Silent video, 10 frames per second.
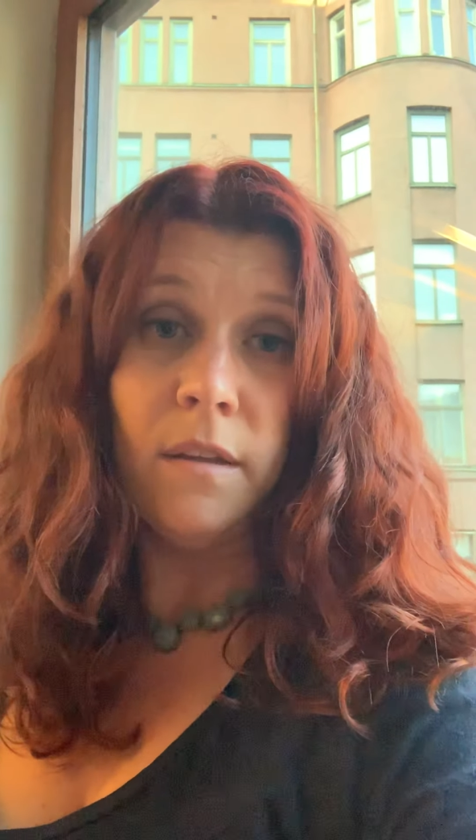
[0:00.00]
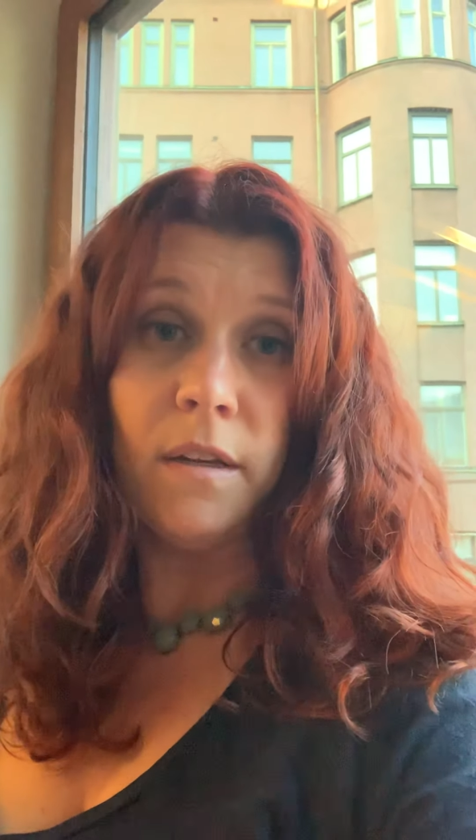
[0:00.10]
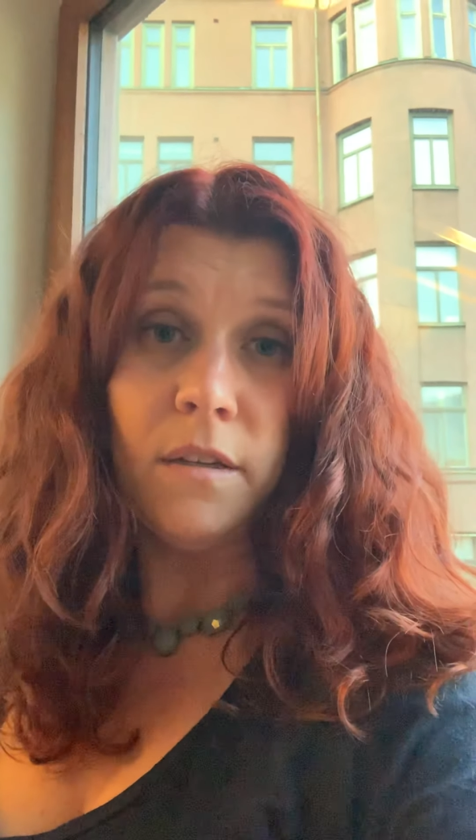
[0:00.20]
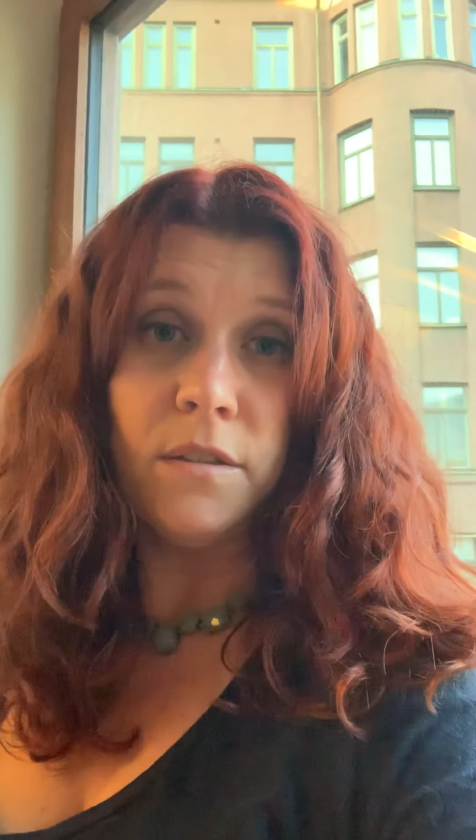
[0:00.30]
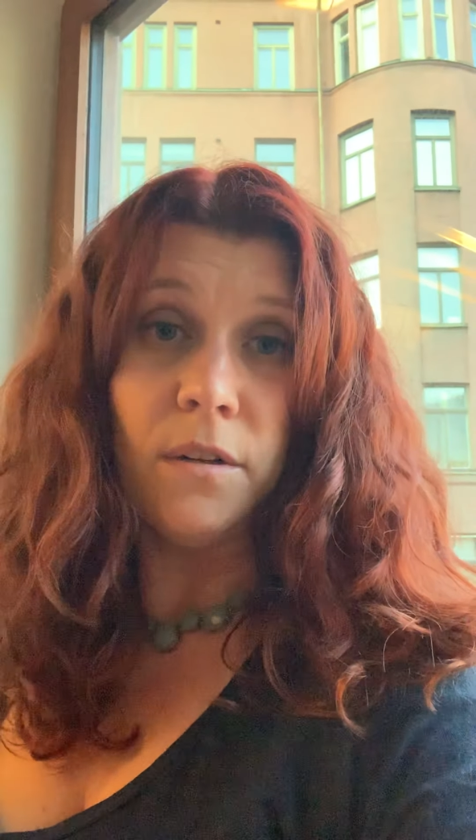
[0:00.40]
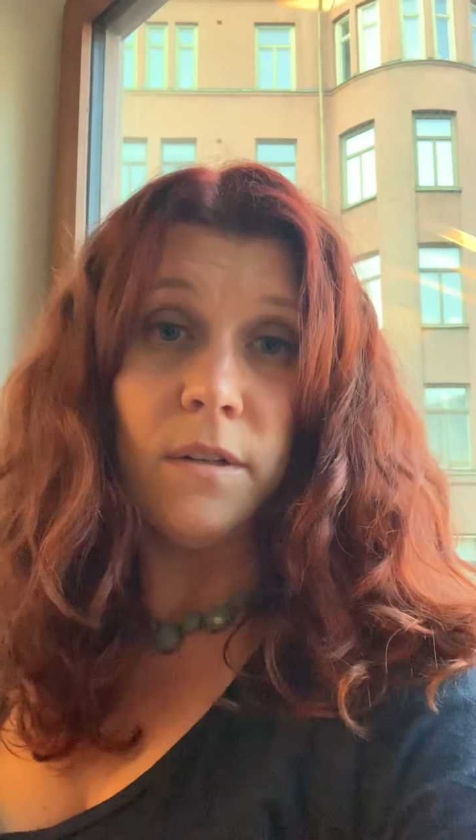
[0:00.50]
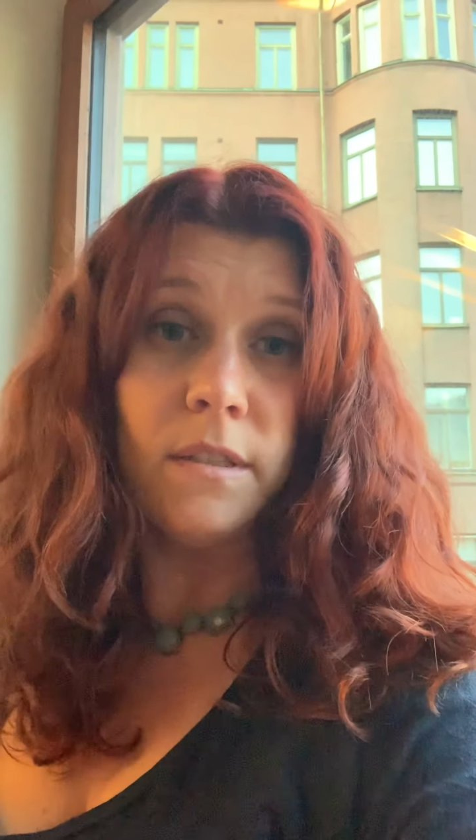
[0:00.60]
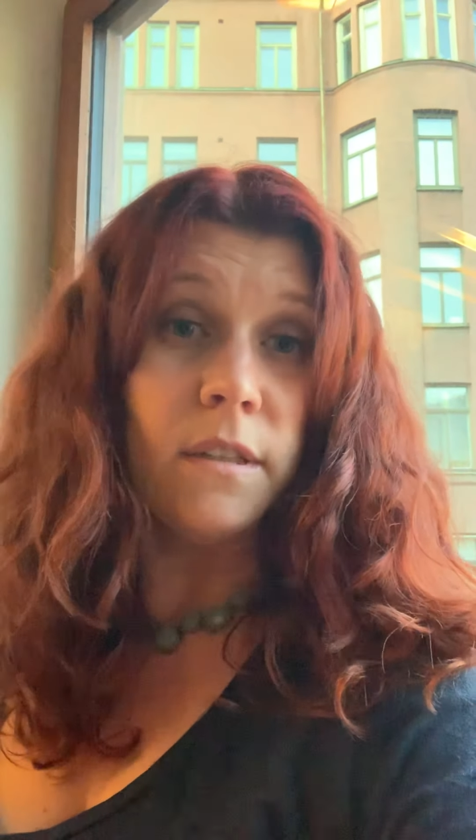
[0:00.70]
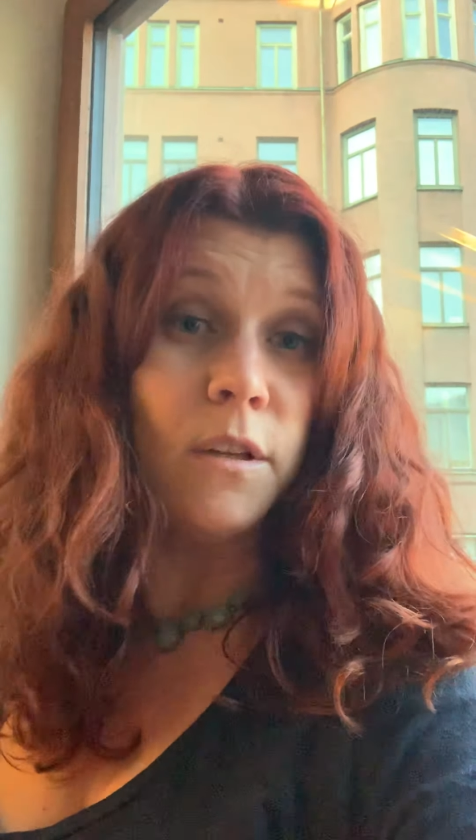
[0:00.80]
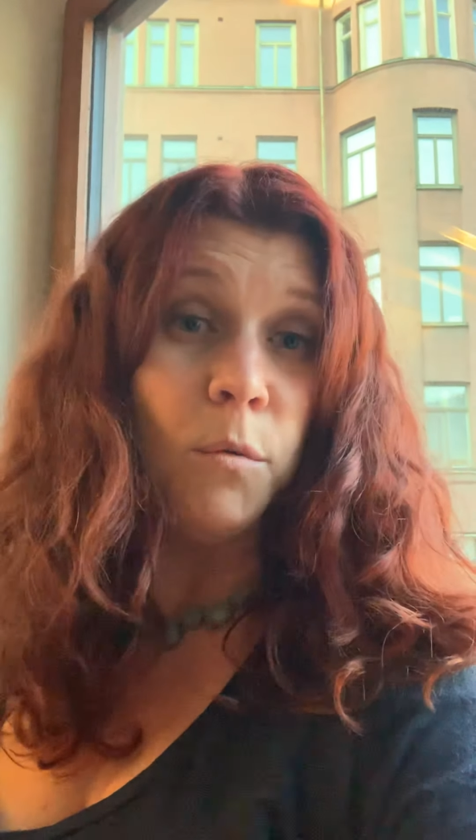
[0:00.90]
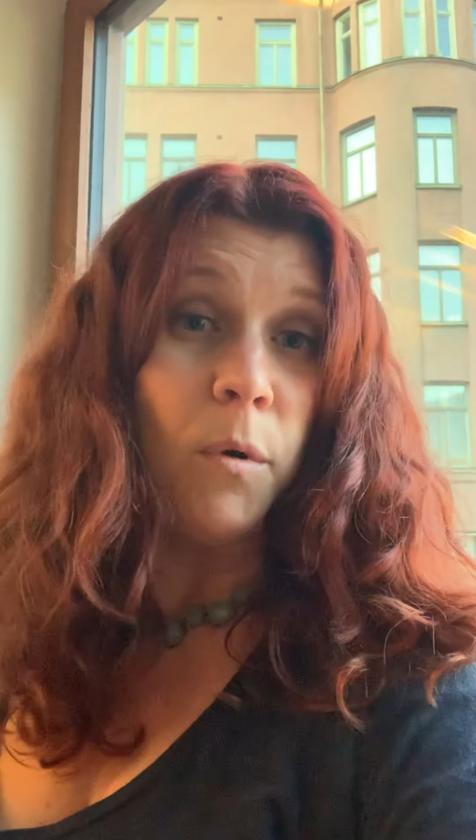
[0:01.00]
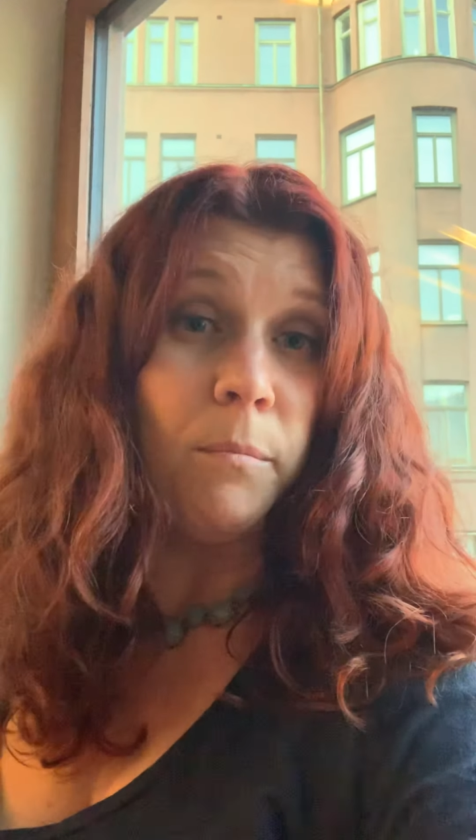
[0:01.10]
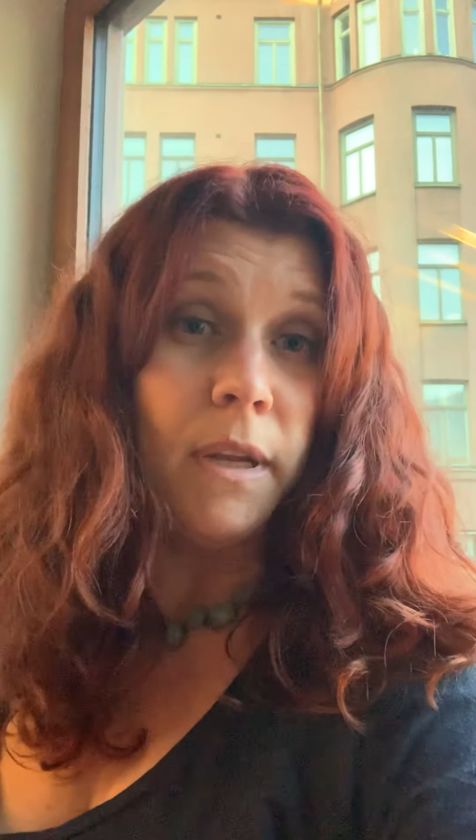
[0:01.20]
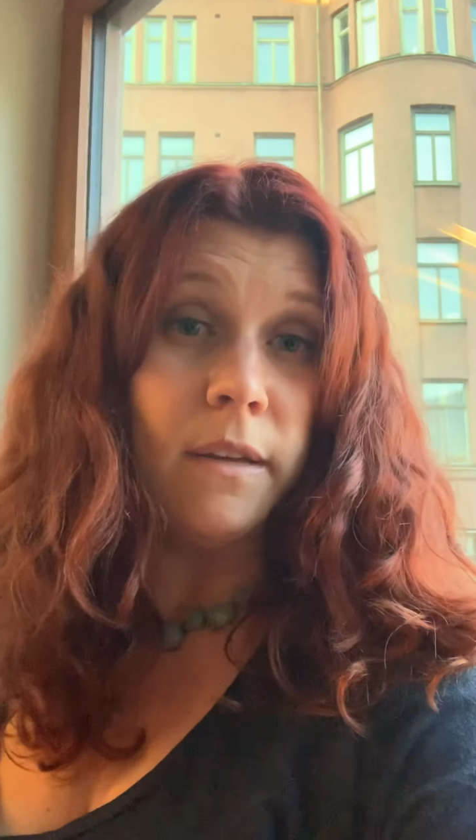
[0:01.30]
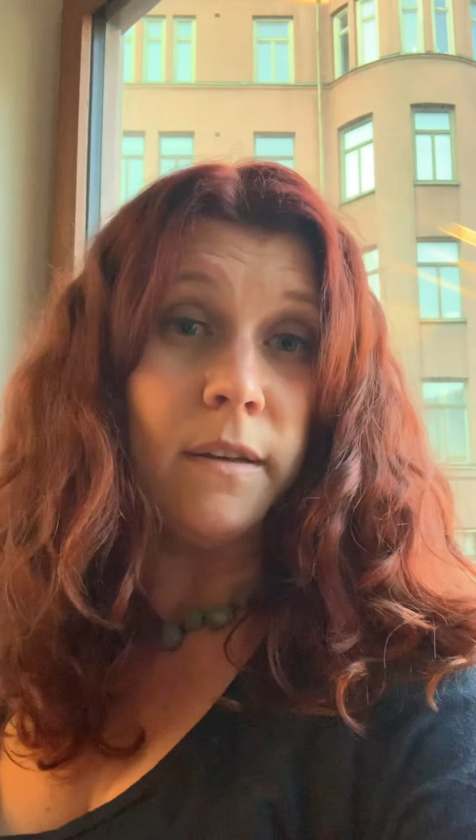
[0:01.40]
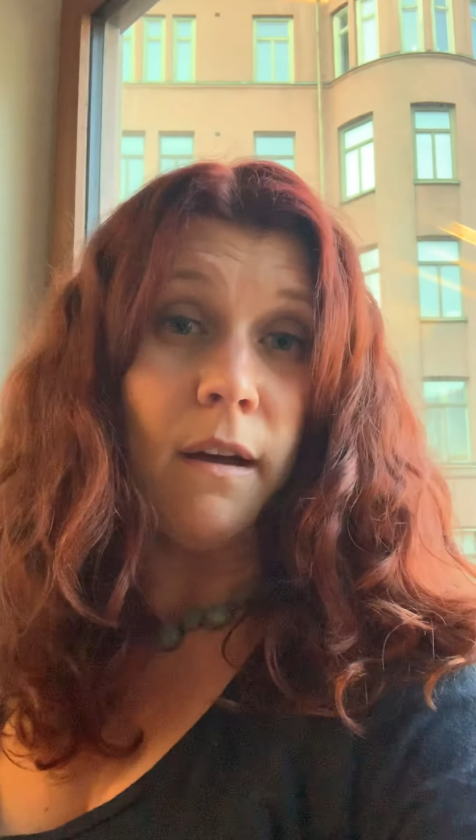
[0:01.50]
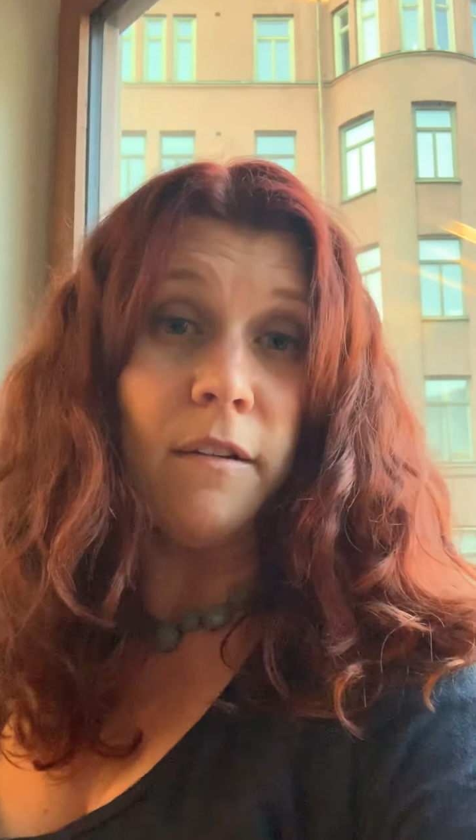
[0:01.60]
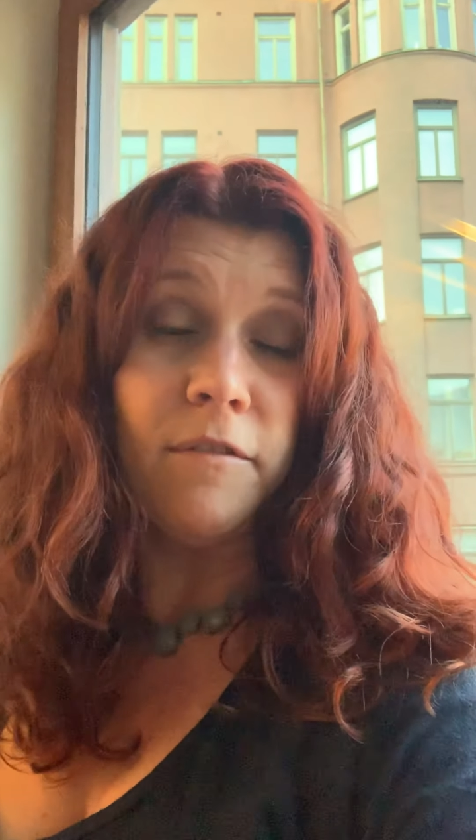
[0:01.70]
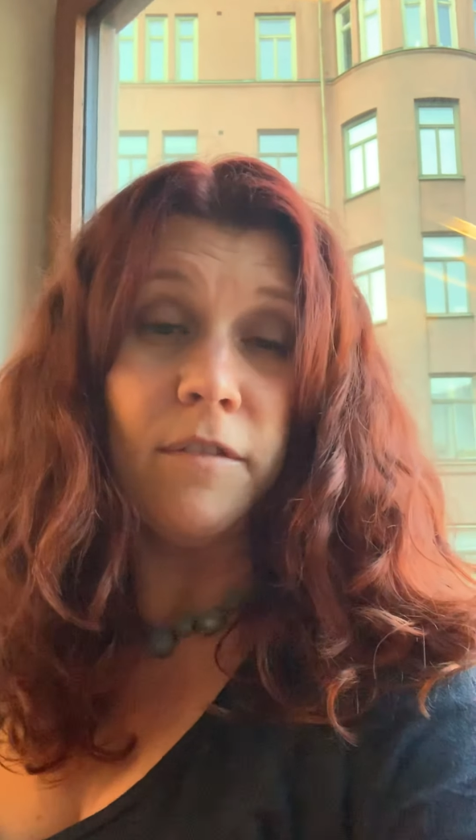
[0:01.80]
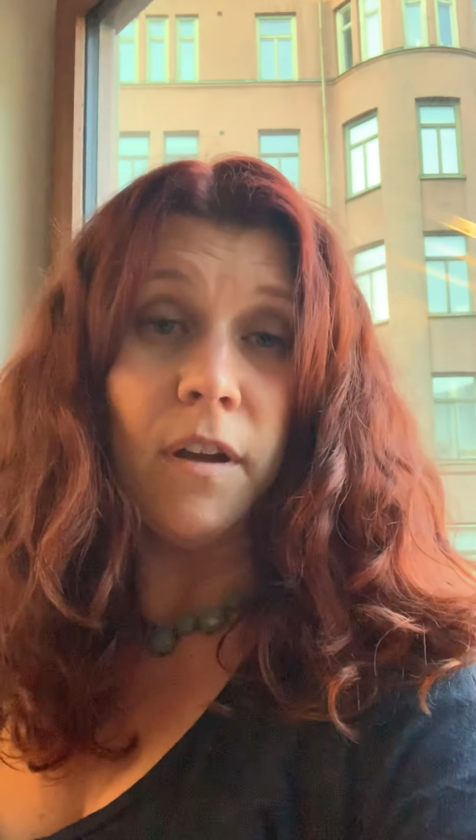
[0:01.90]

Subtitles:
The concern is that there won't be enough